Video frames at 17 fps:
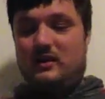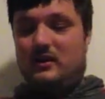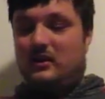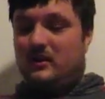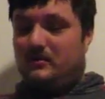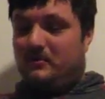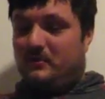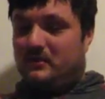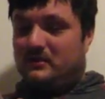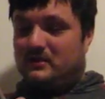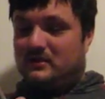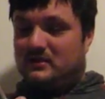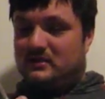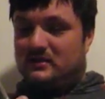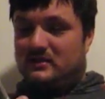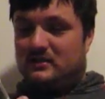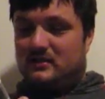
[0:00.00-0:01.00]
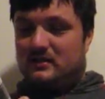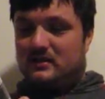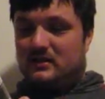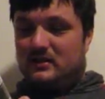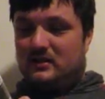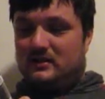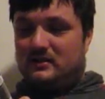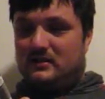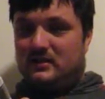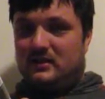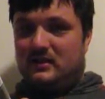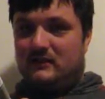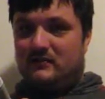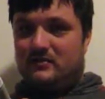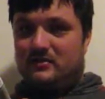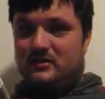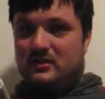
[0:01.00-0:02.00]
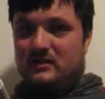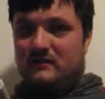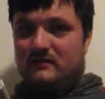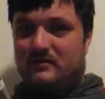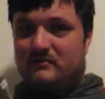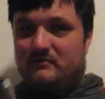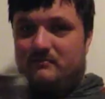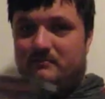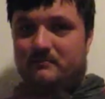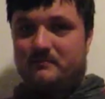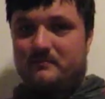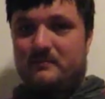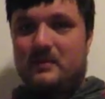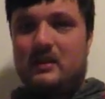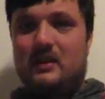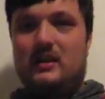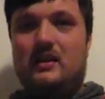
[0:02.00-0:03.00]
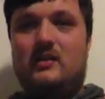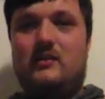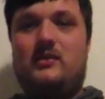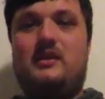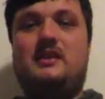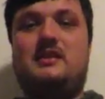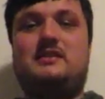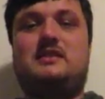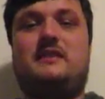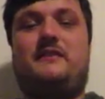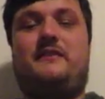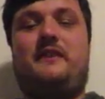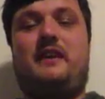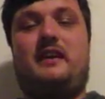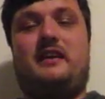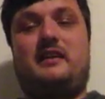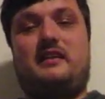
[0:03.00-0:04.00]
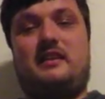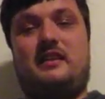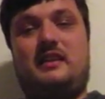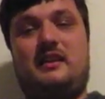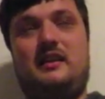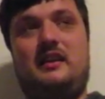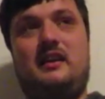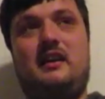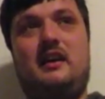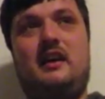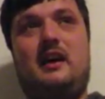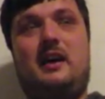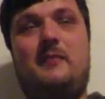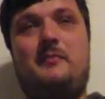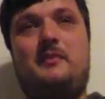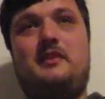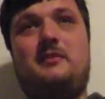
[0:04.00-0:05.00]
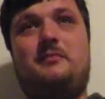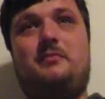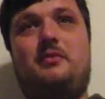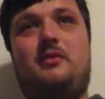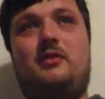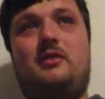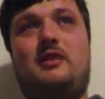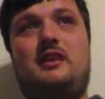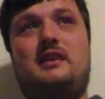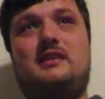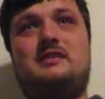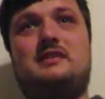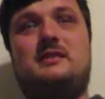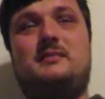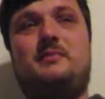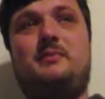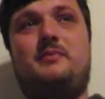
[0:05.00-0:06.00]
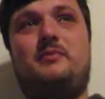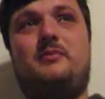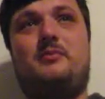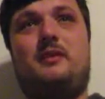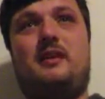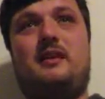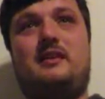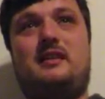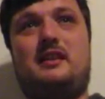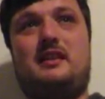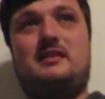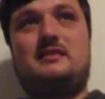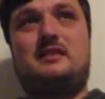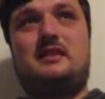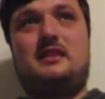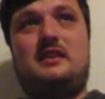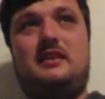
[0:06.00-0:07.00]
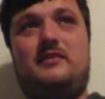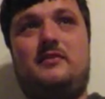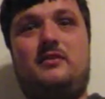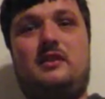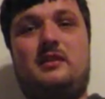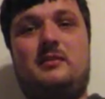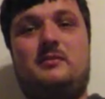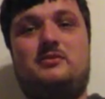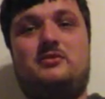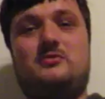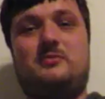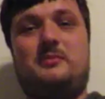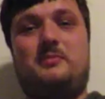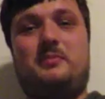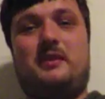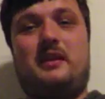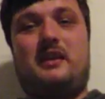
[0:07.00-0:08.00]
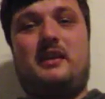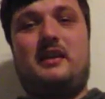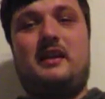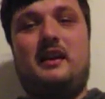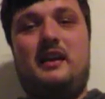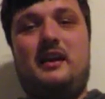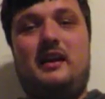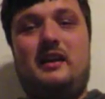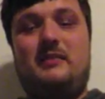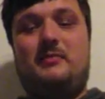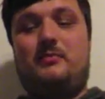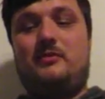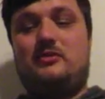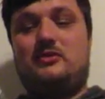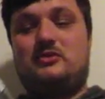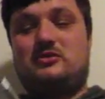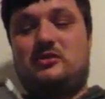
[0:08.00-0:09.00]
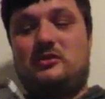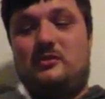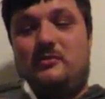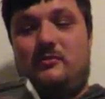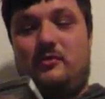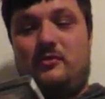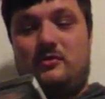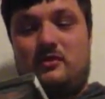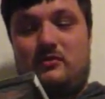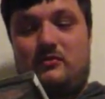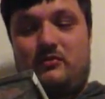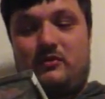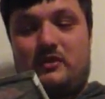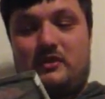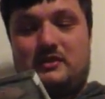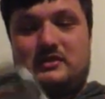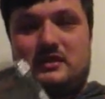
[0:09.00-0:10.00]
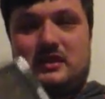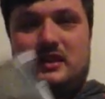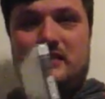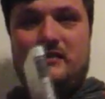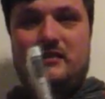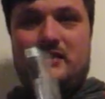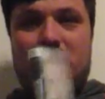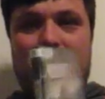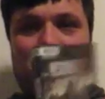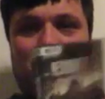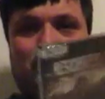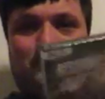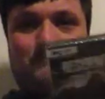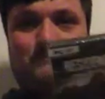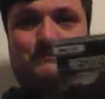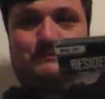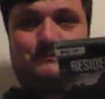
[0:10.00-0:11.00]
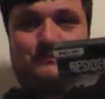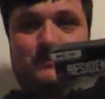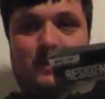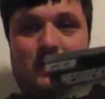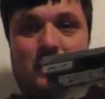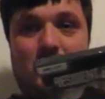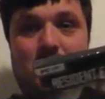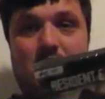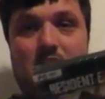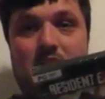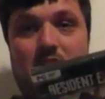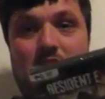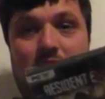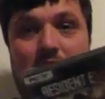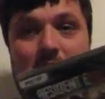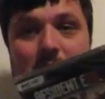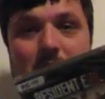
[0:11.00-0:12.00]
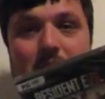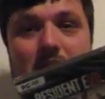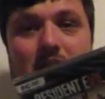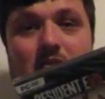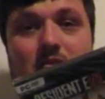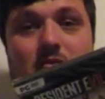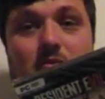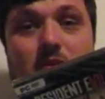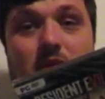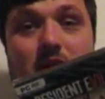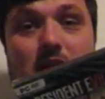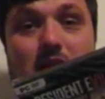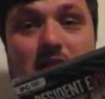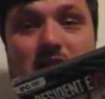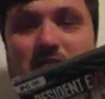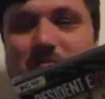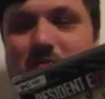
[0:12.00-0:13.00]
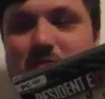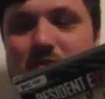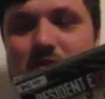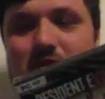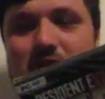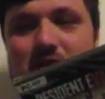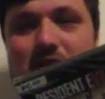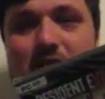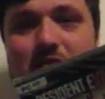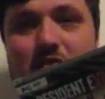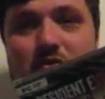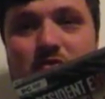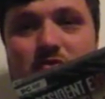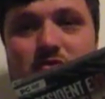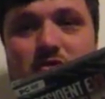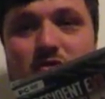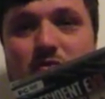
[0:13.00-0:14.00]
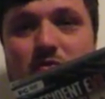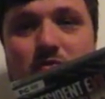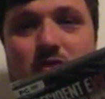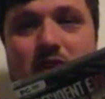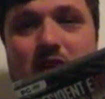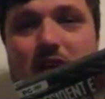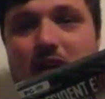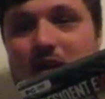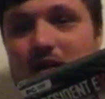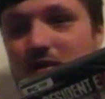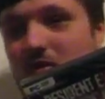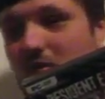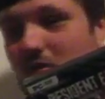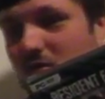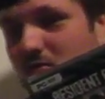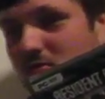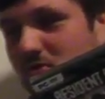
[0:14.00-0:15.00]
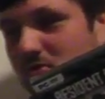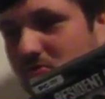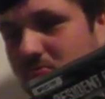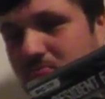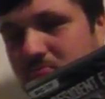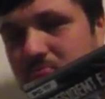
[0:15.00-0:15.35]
Yep, this is Resident Evil 7. Now, here's the fact. I made a poll asking people what Resident Evil game I should be buying, and most of them voted for the 7th game. I might do a Let's Play of it in the future. Who the hell knows?